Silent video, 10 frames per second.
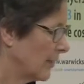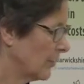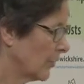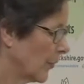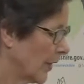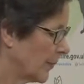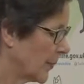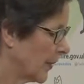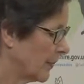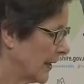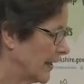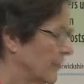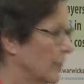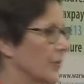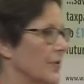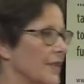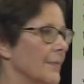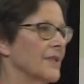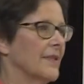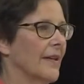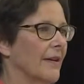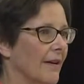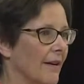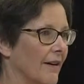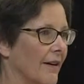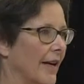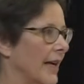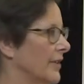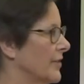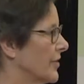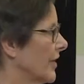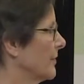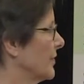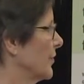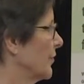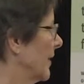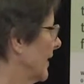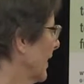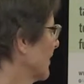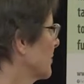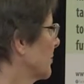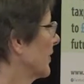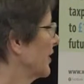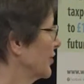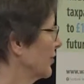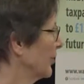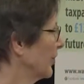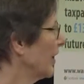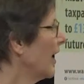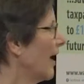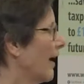Look where Bromley and North Somerset are, and in terms of being aspirational,